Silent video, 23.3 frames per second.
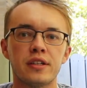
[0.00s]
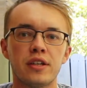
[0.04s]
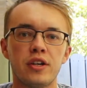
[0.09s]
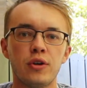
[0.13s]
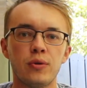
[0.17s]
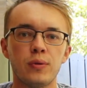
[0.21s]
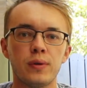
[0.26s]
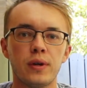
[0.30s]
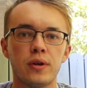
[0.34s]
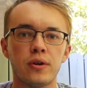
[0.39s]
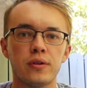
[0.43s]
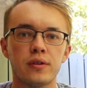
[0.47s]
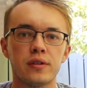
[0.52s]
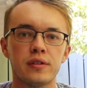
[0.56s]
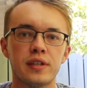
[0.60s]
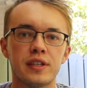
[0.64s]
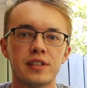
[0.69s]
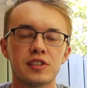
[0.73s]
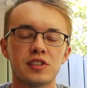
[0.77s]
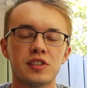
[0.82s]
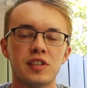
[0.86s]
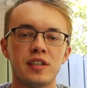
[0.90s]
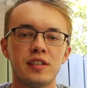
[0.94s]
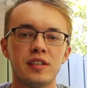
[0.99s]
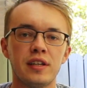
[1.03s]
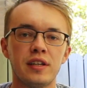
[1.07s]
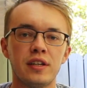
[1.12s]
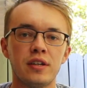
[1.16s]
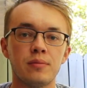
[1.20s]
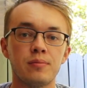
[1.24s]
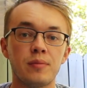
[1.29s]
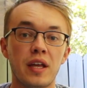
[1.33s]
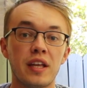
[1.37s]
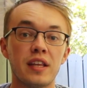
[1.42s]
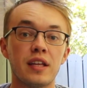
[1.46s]
Here we are the next day
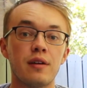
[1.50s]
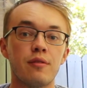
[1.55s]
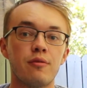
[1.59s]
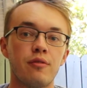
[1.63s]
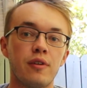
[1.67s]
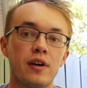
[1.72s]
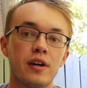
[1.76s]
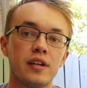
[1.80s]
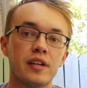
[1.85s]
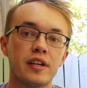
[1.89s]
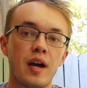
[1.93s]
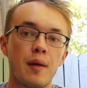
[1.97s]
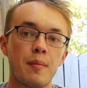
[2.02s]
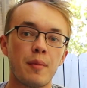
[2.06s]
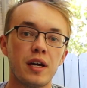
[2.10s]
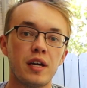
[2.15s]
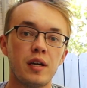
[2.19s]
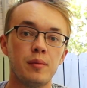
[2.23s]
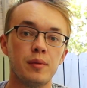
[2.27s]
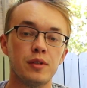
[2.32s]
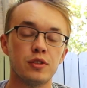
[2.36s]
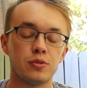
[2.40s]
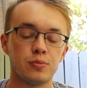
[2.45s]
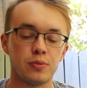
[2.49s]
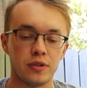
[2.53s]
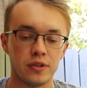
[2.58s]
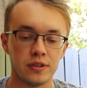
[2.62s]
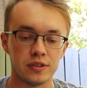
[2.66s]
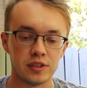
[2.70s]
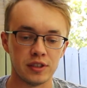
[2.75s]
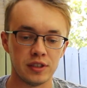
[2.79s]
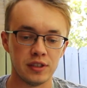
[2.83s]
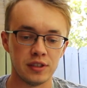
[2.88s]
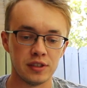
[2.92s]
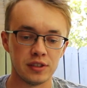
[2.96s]
now, and I finally got my image
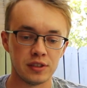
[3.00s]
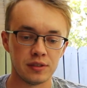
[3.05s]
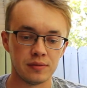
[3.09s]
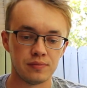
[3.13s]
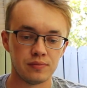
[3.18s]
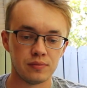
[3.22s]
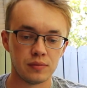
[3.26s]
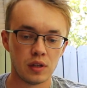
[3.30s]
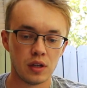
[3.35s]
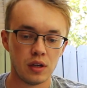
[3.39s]
processed.